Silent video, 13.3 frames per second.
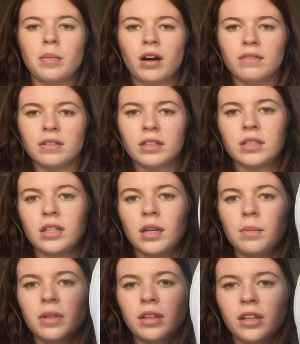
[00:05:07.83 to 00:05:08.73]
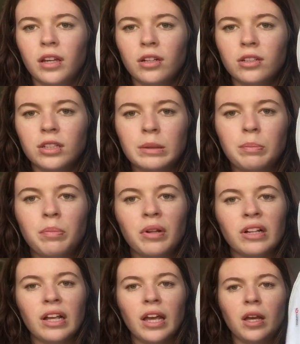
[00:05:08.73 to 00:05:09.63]
obviously, but they're just
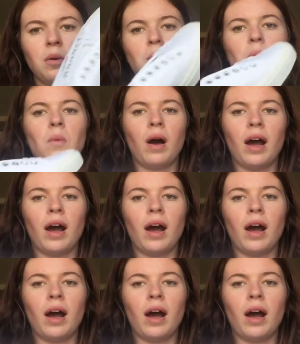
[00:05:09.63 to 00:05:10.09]
plain